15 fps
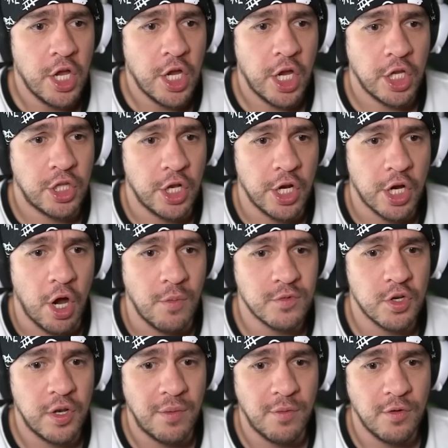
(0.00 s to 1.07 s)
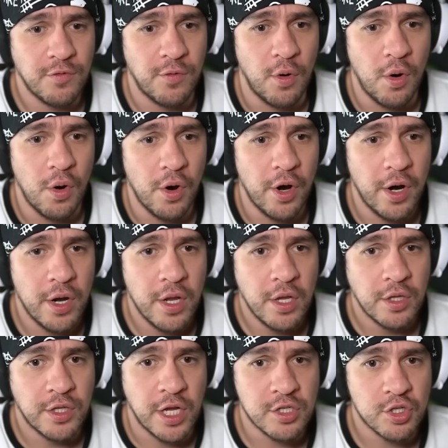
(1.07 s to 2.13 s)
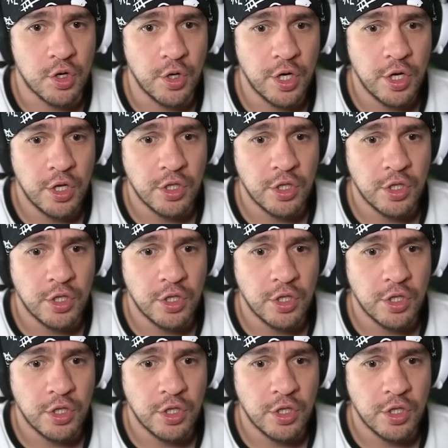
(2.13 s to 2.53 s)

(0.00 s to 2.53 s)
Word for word: He didn't come to level 4. That's good.